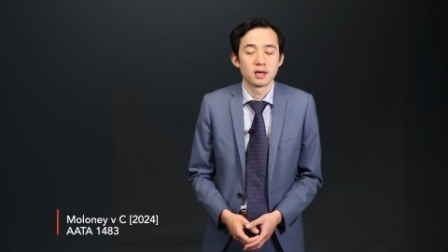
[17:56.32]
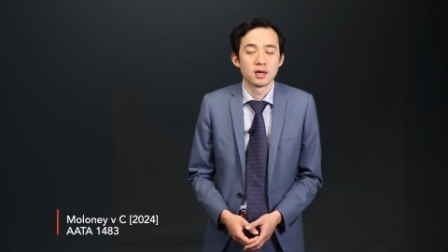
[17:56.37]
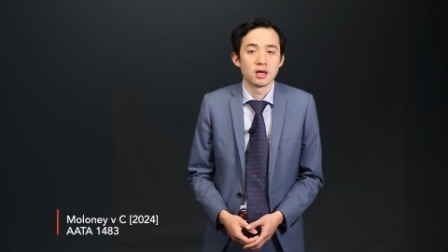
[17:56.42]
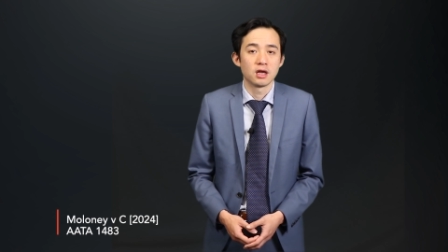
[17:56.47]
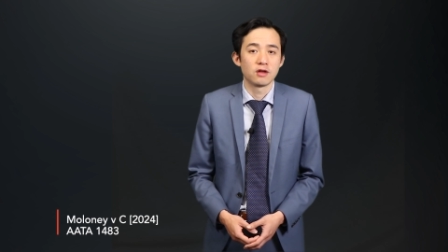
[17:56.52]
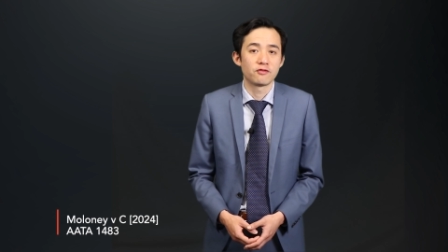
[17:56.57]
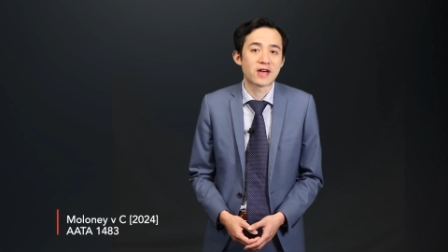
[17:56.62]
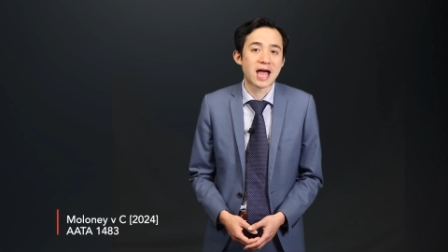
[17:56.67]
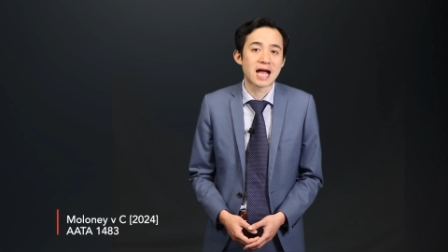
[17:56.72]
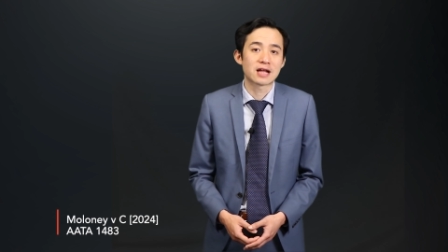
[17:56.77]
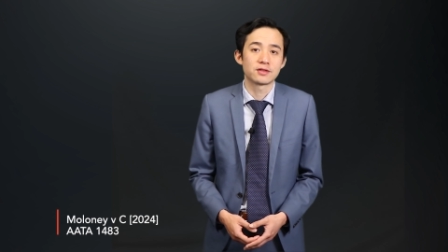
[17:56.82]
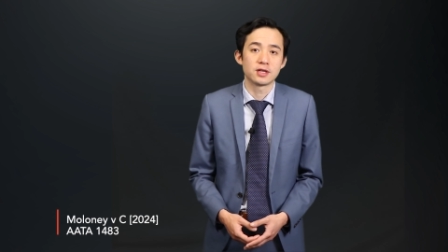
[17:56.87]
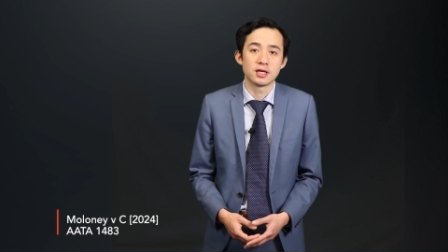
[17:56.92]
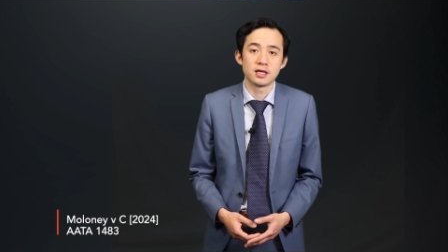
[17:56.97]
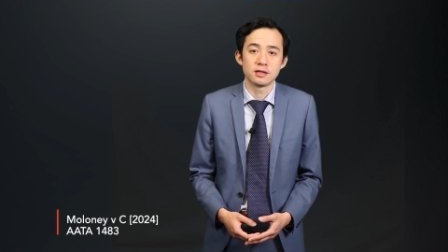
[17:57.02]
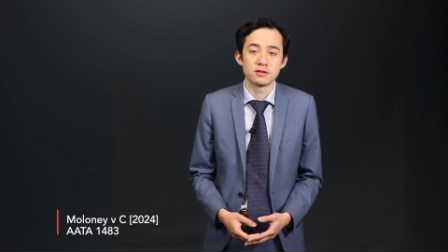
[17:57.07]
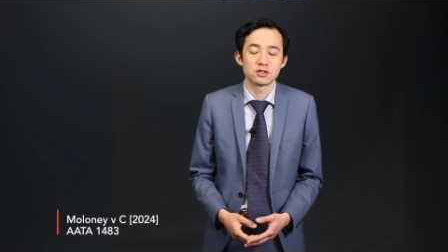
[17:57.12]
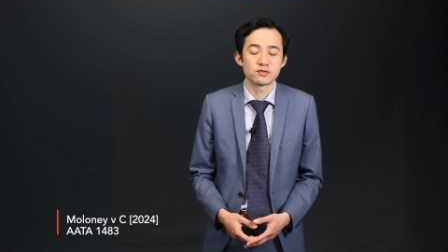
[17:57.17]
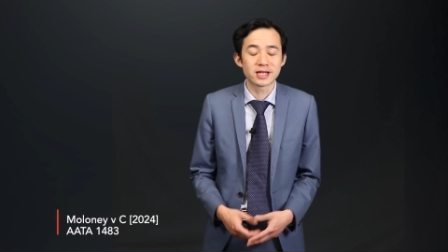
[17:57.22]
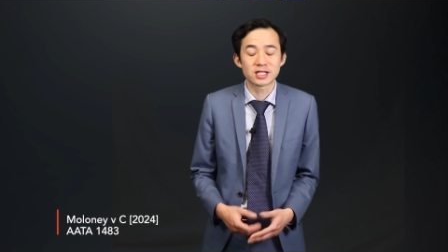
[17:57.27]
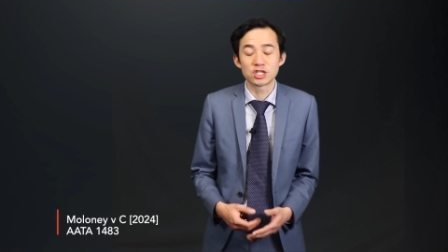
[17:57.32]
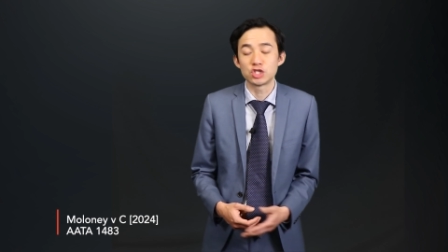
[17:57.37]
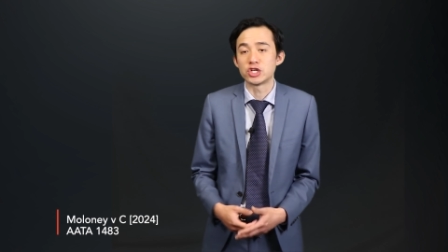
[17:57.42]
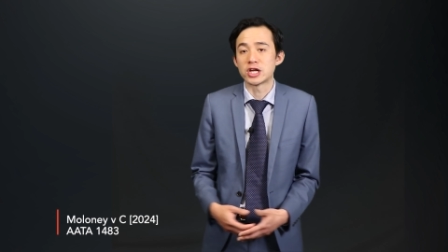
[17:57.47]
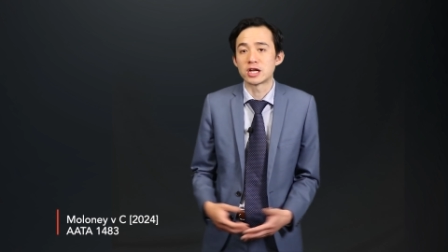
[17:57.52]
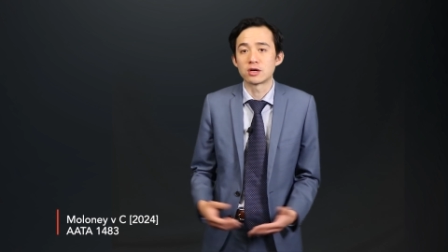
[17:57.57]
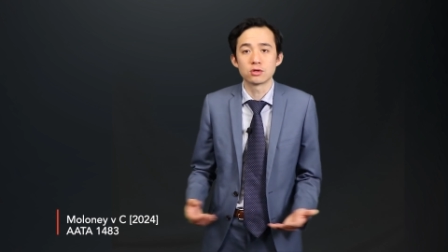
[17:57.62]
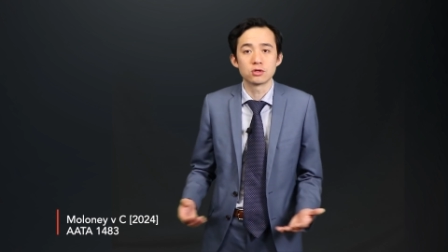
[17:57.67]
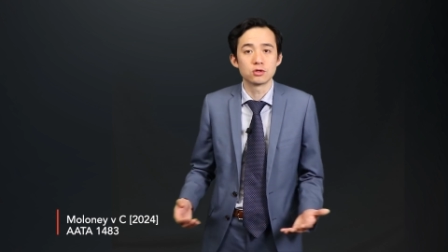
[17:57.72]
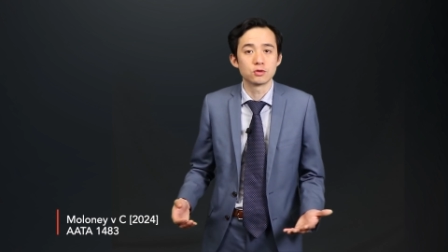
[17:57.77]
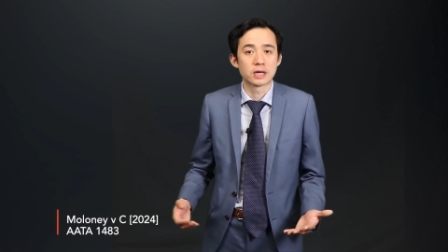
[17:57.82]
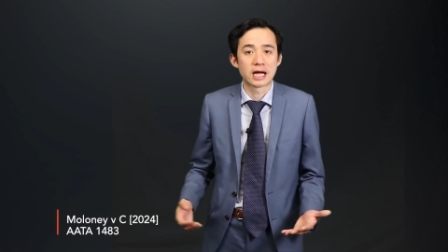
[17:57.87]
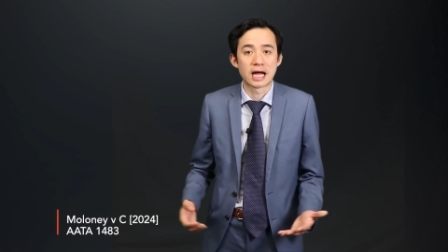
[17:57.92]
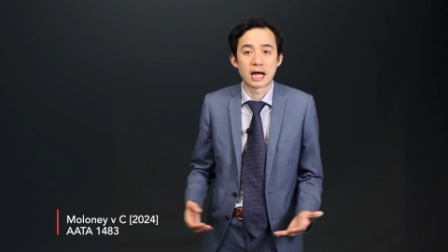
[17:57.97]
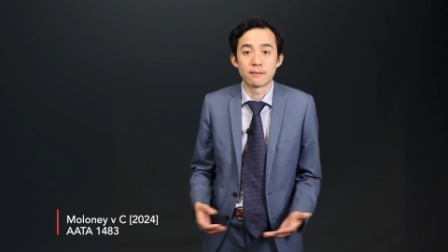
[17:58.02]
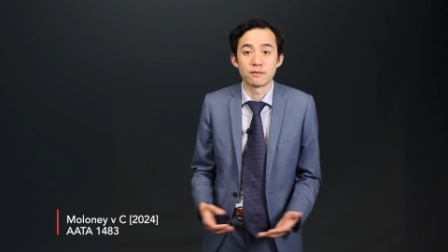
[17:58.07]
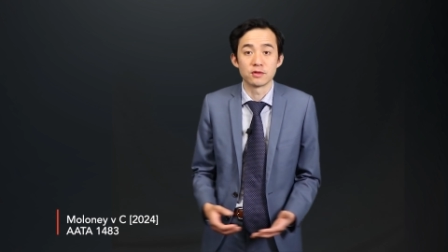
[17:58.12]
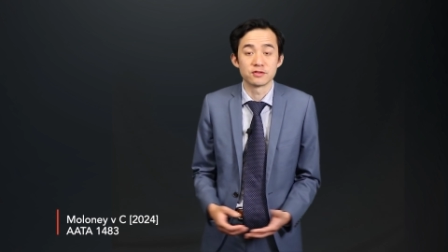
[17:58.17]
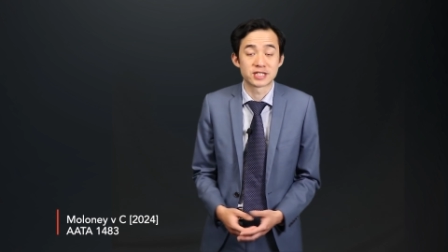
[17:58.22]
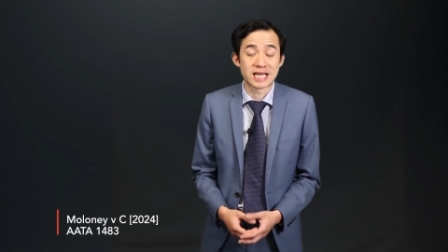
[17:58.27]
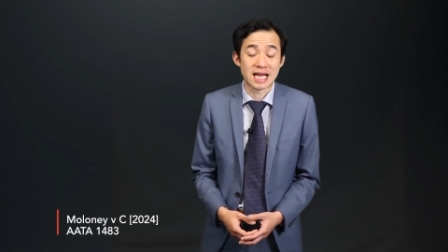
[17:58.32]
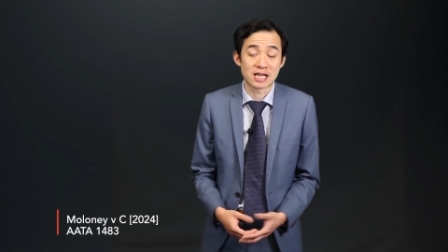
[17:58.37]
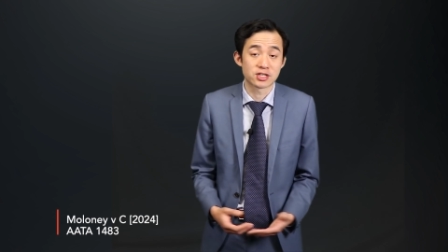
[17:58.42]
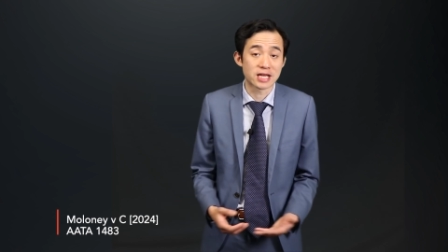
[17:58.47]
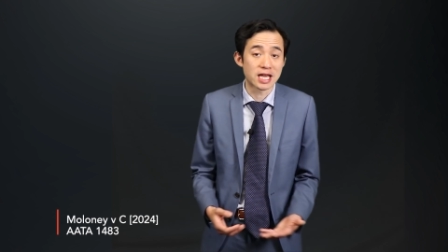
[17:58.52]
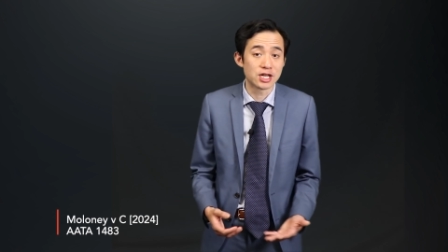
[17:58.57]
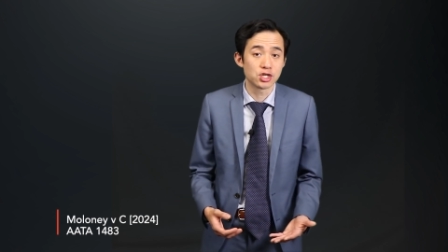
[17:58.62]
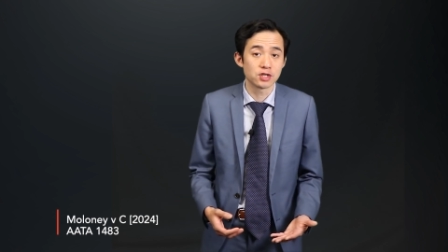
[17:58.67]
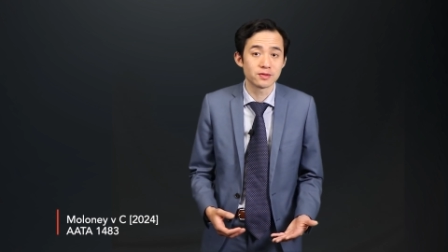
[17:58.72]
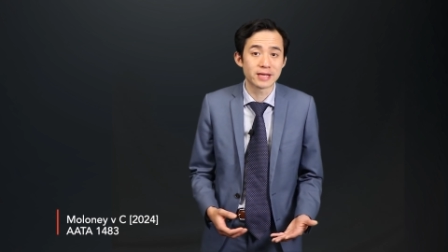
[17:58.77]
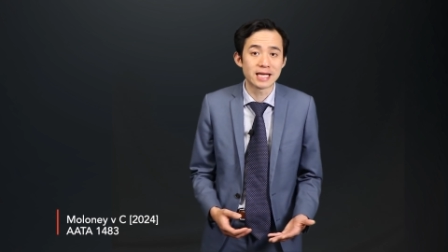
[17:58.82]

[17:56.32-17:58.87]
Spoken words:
In fact, the Inspector General of Taxation,